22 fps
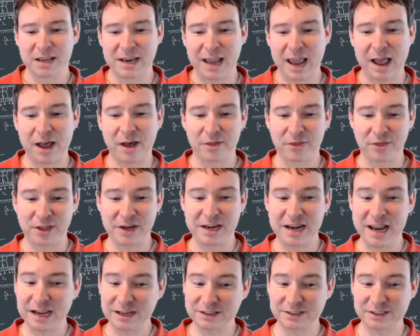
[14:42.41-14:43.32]
Now, the
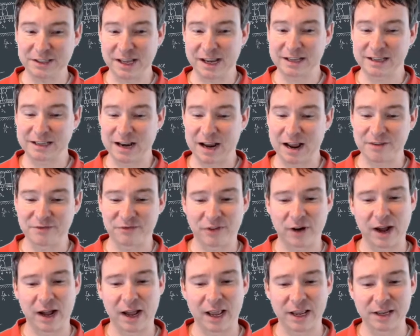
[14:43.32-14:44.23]
next thing that I
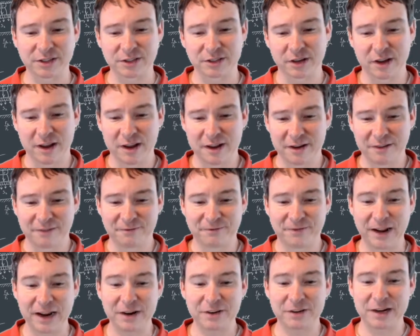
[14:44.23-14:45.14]
find
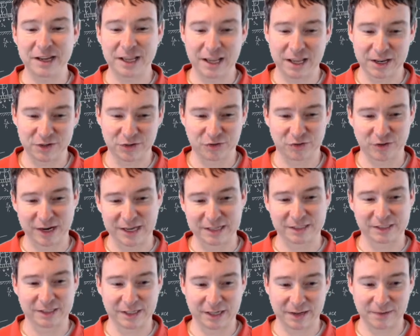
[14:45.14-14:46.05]
very
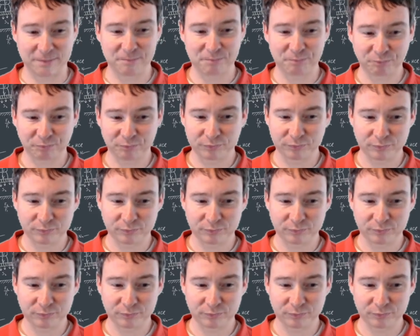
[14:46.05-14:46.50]
interesting